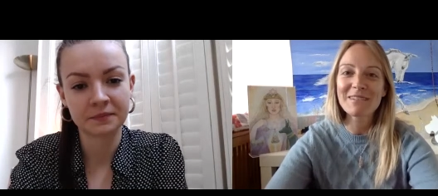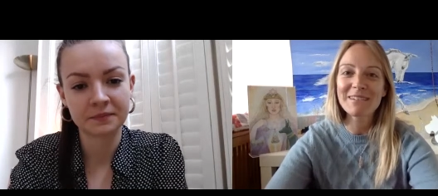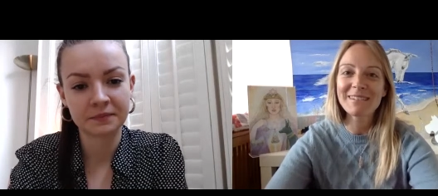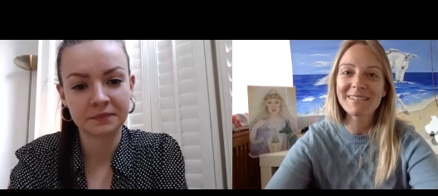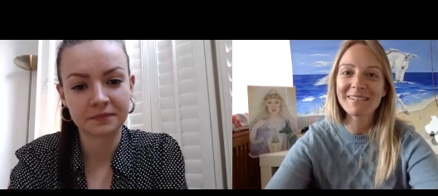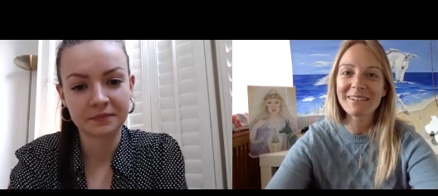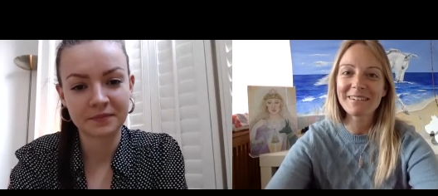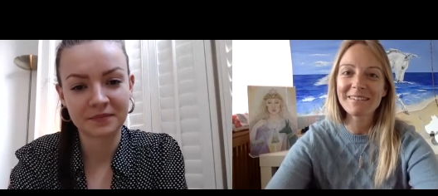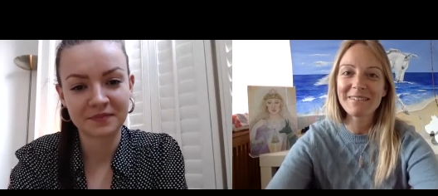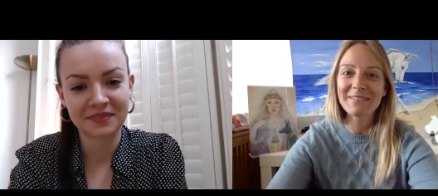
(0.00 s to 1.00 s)
Speaker 1: years to
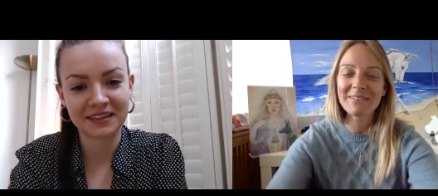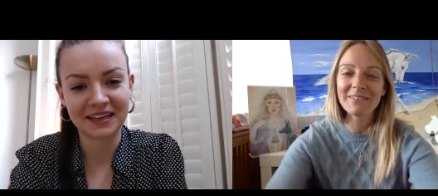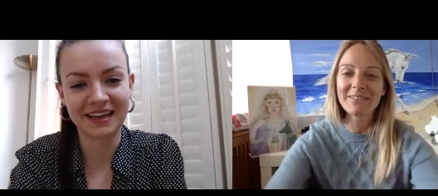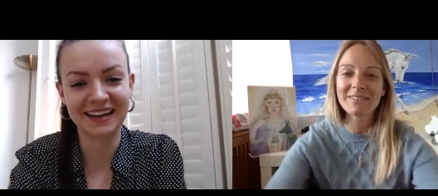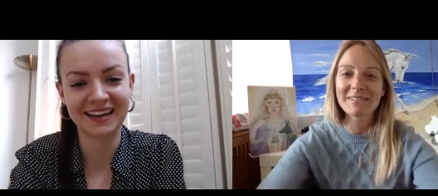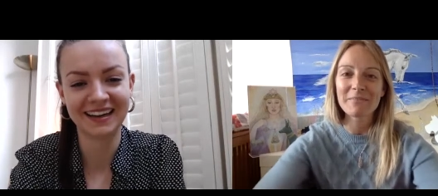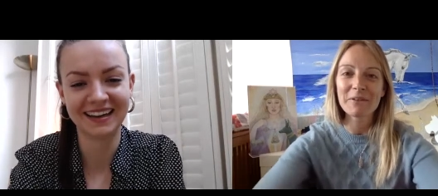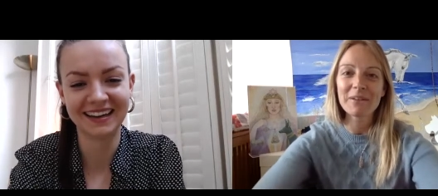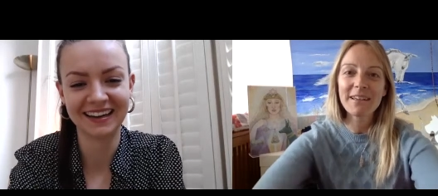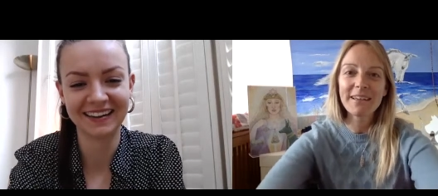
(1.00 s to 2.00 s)
kind of know the yeah. answer.
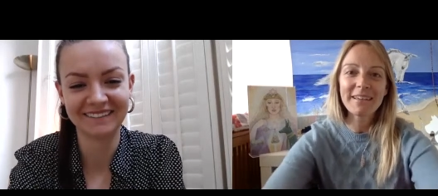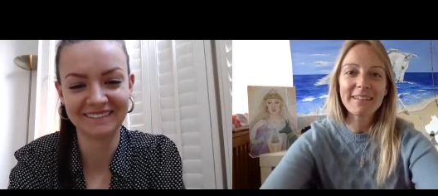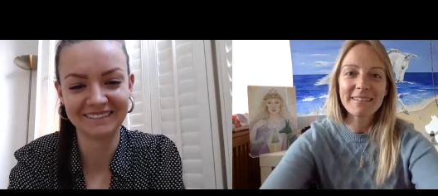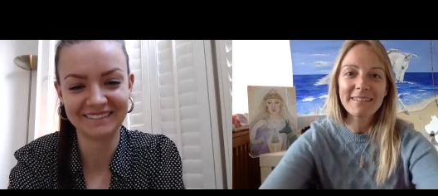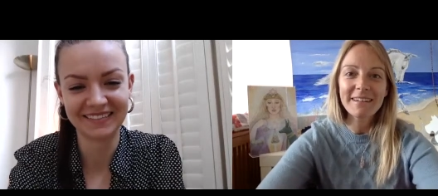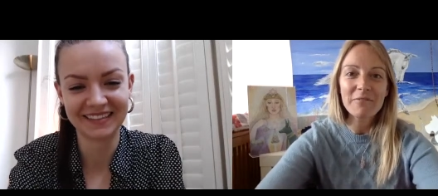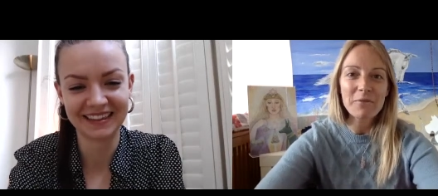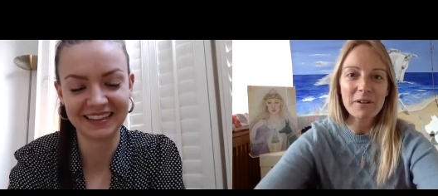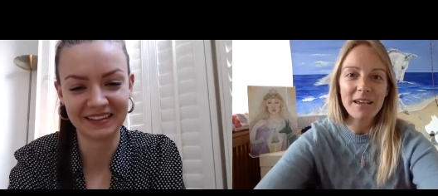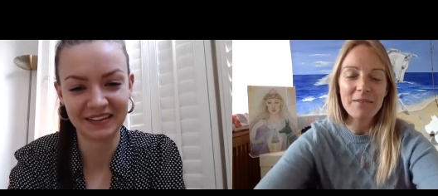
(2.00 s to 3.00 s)
But, you
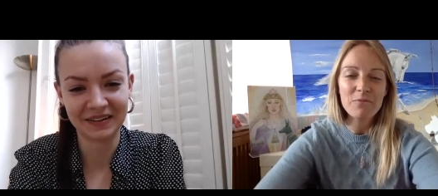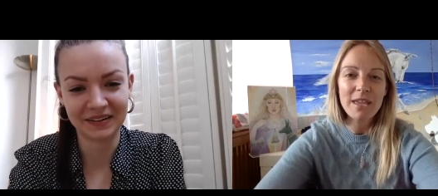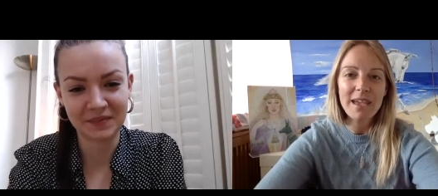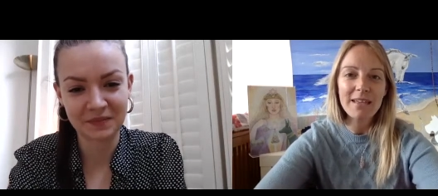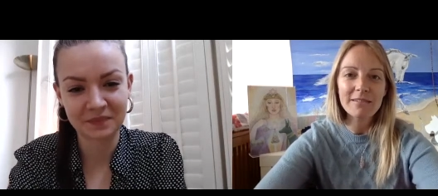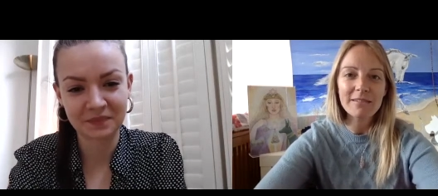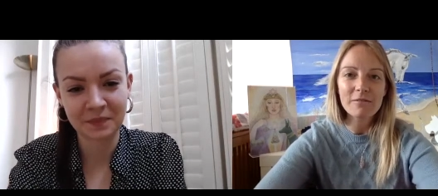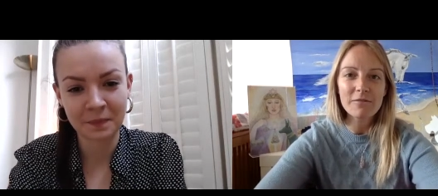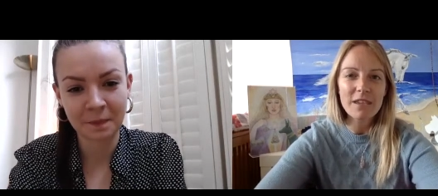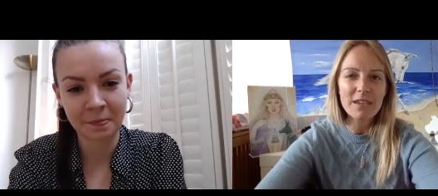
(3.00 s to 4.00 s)
know, can we get
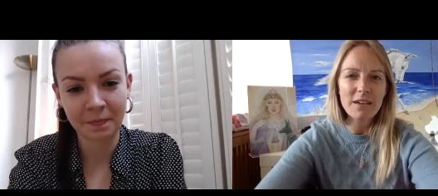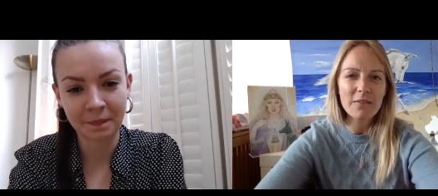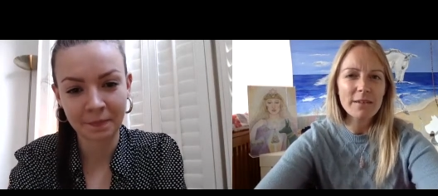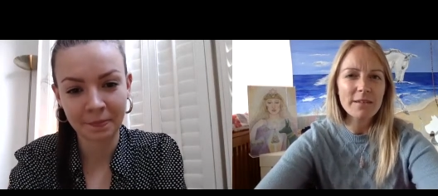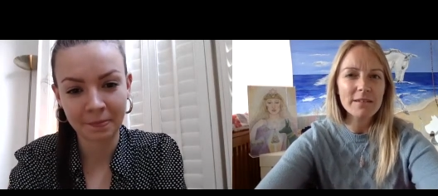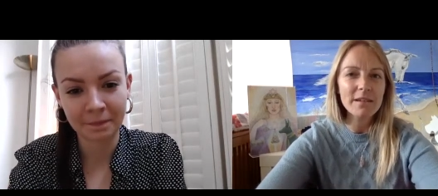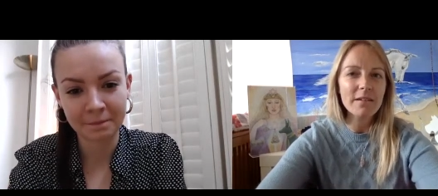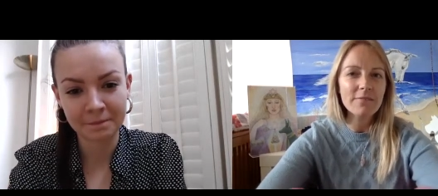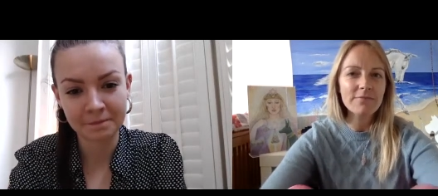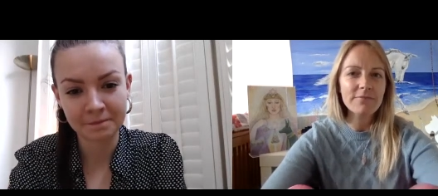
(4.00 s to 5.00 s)
sort of eco-y
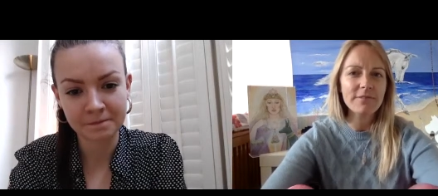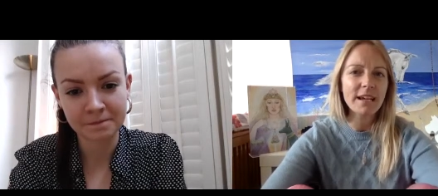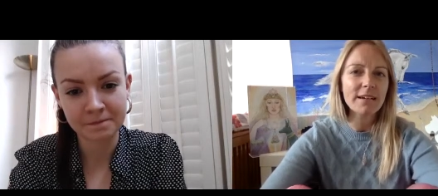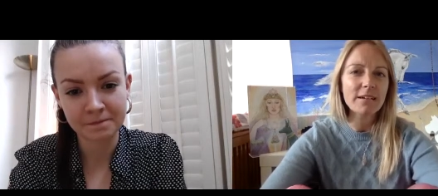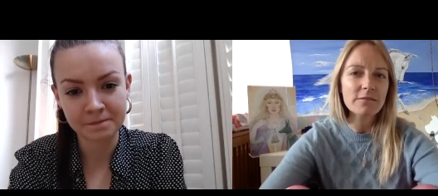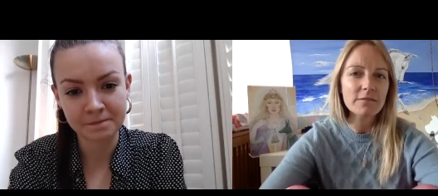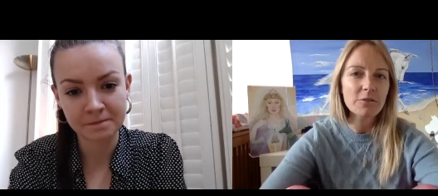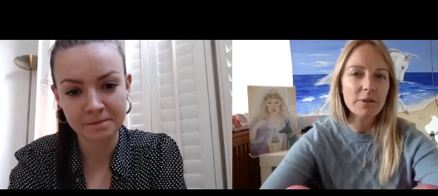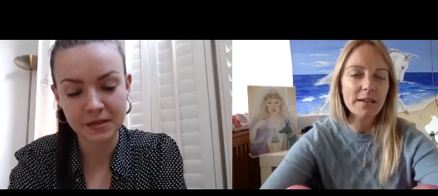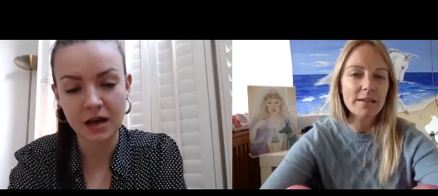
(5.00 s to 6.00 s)
stuff
Speaker 2: now
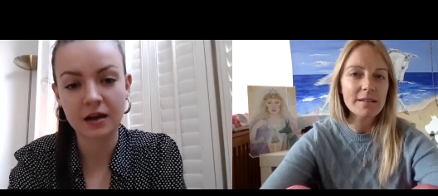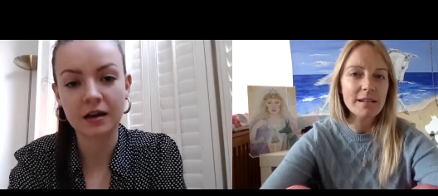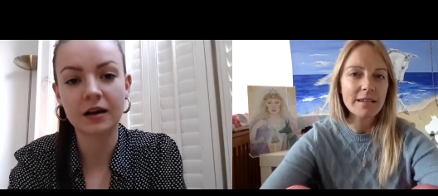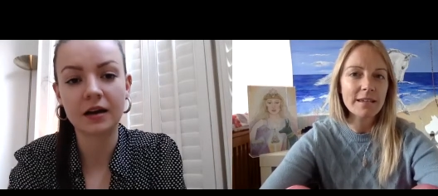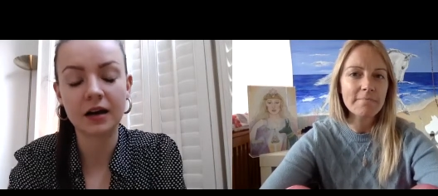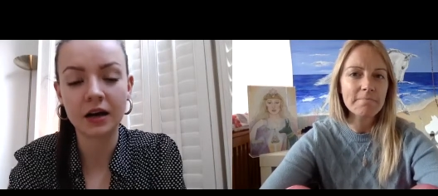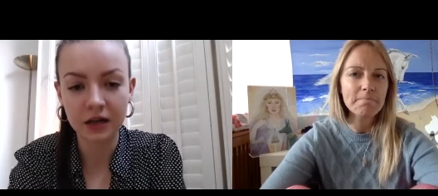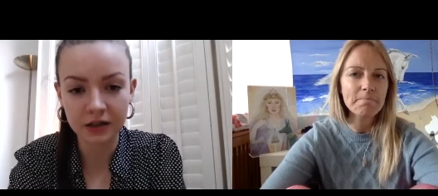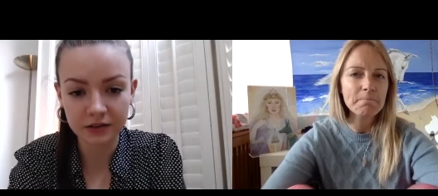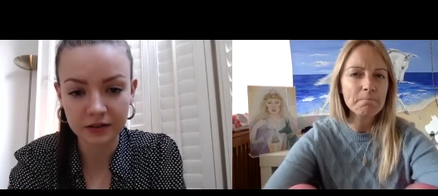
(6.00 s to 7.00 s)
quite easily?
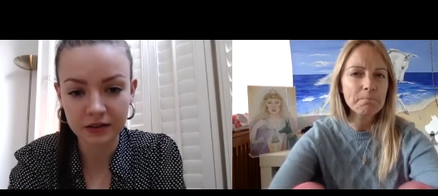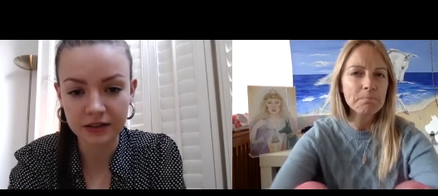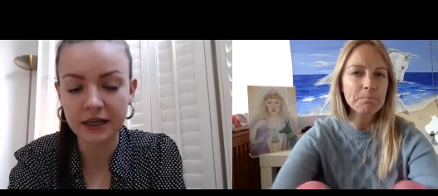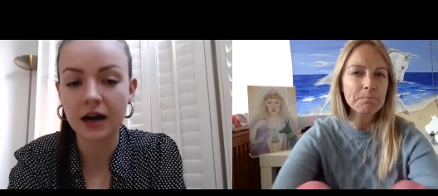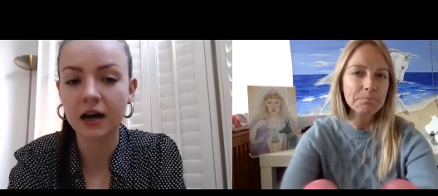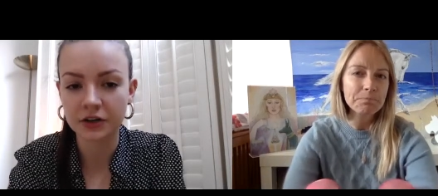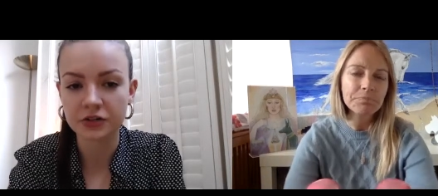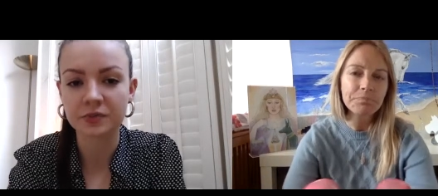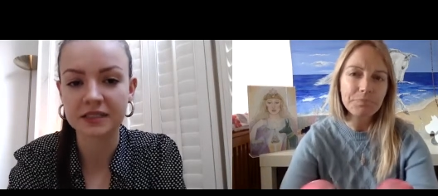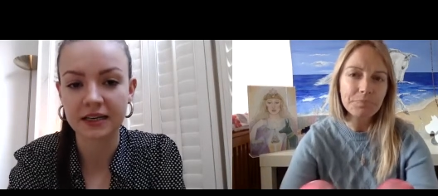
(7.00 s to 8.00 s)
A hundred
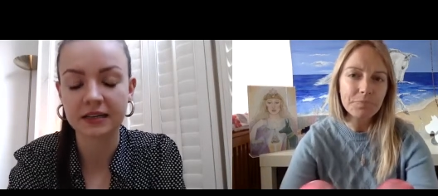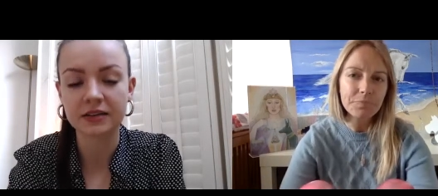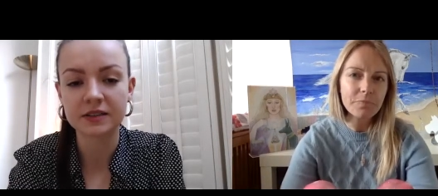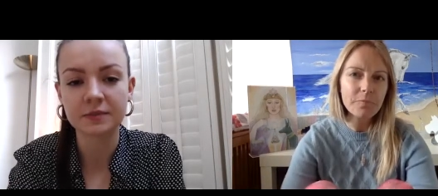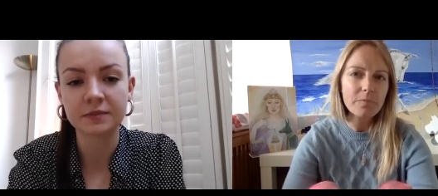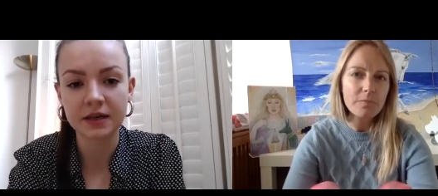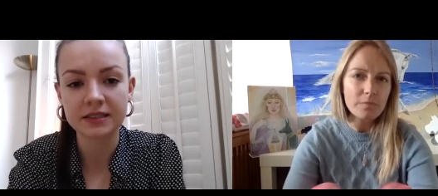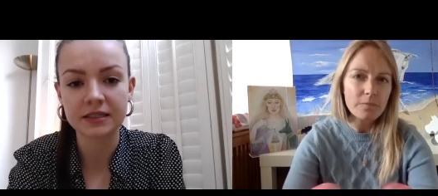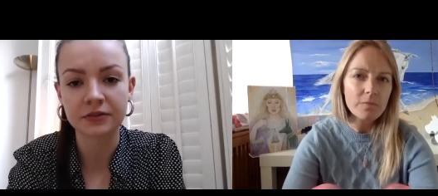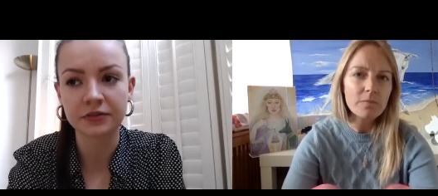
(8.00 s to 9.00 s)
percent. There is a
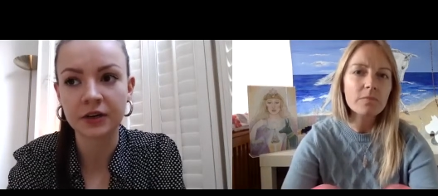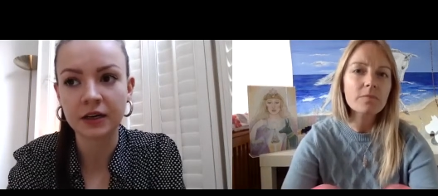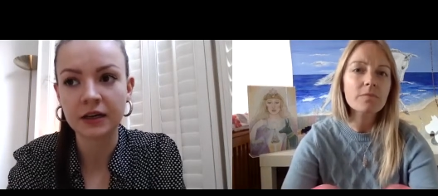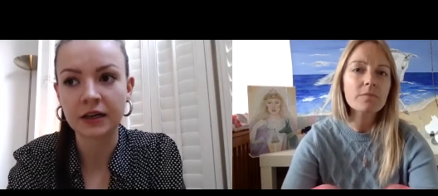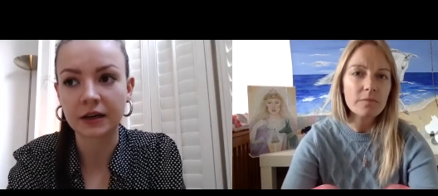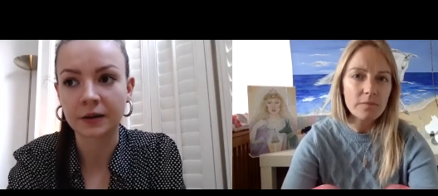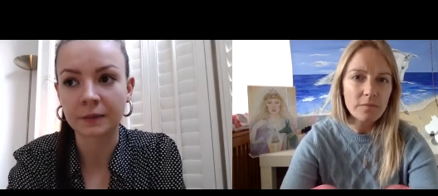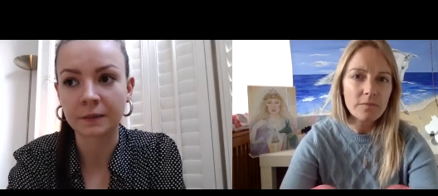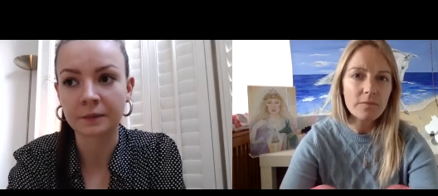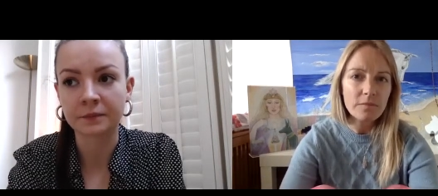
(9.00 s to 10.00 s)
massive
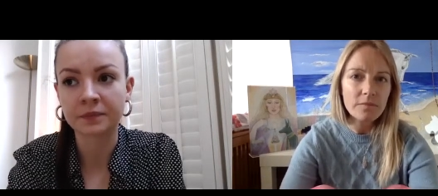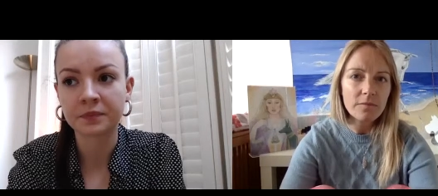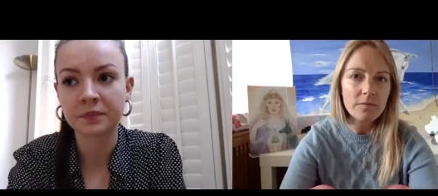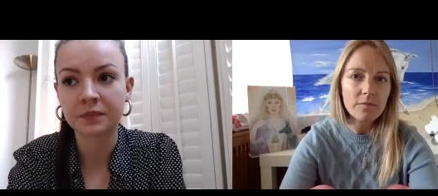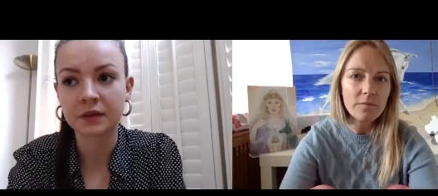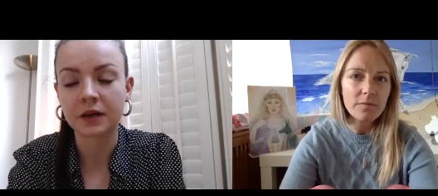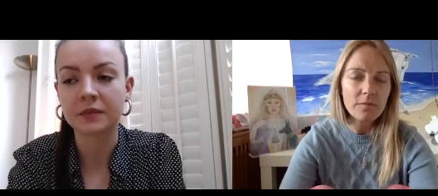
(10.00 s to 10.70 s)
um, I mean,